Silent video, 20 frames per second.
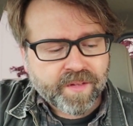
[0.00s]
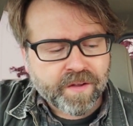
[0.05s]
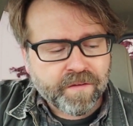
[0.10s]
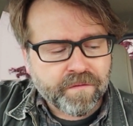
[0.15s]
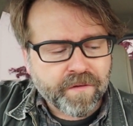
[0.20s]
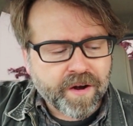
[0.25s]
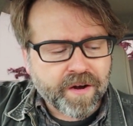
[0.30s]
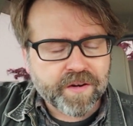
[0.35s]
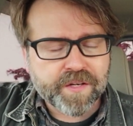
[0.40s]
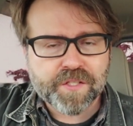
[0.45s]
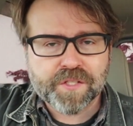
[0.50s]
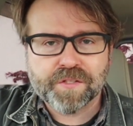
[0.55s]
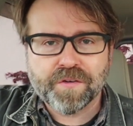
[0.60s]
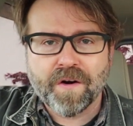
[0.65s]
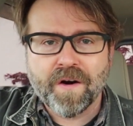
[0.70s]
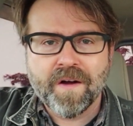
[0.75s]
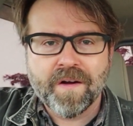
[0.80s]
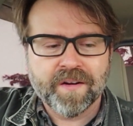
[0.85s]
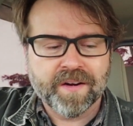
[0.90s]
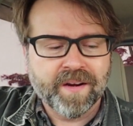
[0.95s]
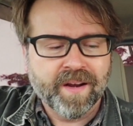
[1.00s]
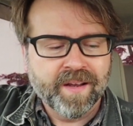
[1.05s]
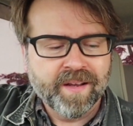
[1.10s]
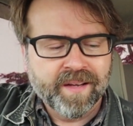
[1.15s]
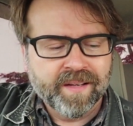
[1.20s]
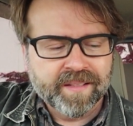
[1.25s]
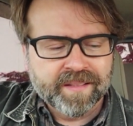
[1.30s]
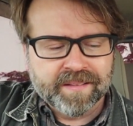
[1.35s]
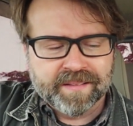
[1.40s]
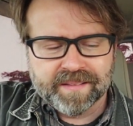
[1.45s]
very strong
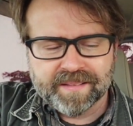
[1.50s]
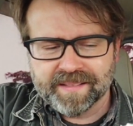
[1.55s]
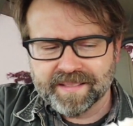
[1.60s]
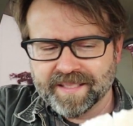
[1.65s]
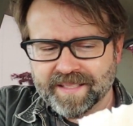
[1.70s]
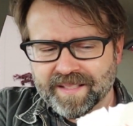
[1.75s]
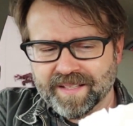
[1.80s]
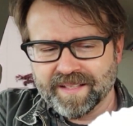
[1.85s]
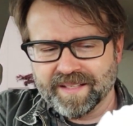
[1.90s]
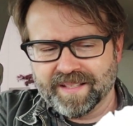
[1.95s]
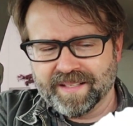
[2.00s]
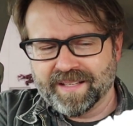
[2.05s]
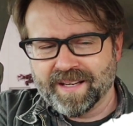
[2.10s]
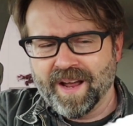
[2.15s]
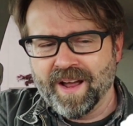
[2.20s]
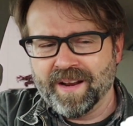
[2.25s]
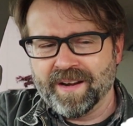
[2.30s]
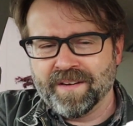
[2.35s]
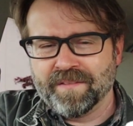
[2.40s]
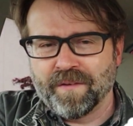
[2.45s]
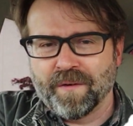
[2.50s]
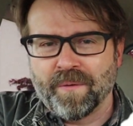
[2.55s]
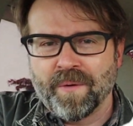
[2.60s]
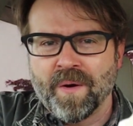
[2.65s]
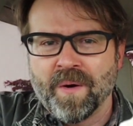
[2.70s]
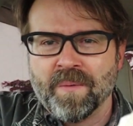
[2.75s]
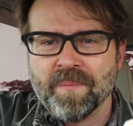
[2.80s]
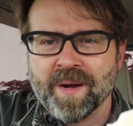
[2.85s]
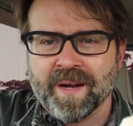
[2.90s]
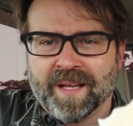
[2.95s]
kind of
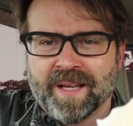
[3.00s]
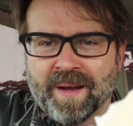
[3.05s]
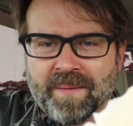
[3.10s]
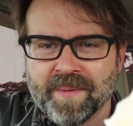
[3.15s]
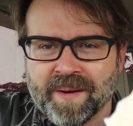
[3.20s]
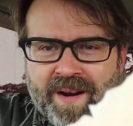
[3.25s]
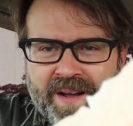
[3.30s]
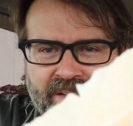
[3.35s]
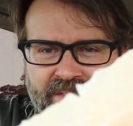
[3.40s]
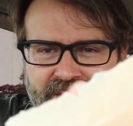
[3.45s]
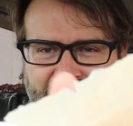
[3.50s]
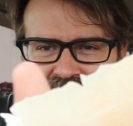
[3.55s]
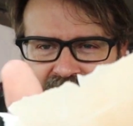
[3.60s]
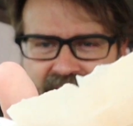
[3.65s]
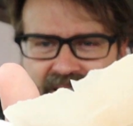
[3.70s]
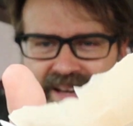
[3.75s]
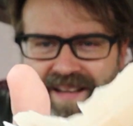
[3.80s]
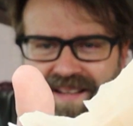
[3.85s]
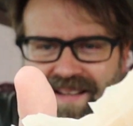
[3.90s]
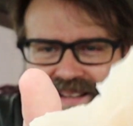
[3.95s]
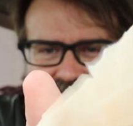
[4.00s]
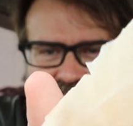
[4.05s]
aroma coming off of that.